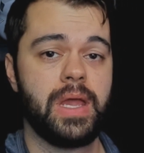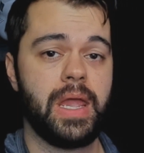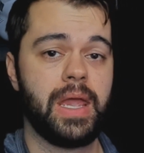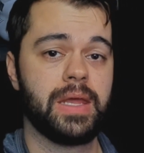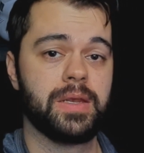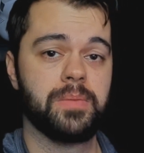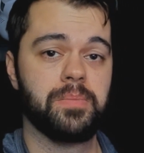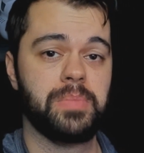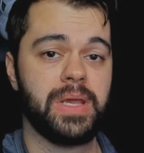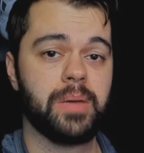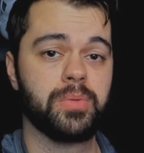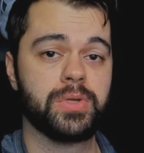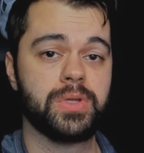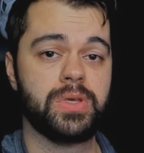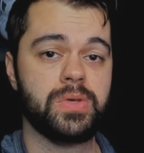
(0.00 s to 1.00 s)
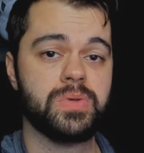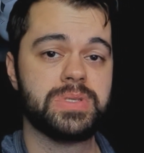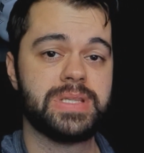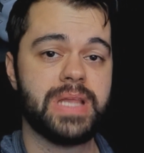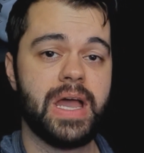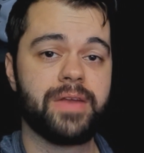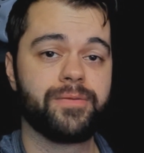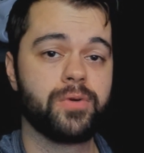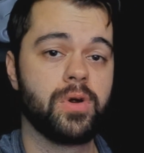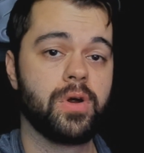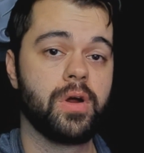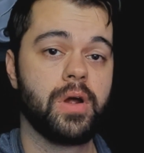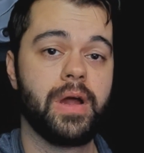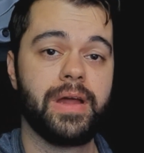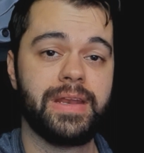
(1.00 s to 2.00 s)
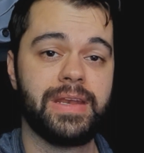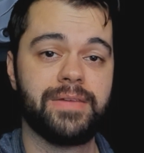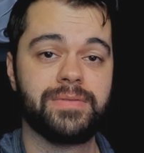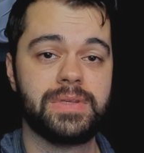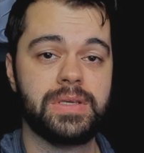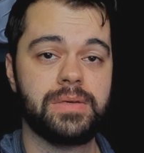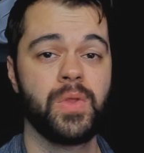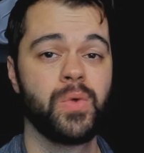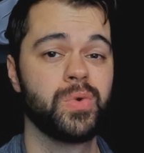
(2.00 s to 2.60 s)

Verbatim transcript: and be able to use that for our iNFT,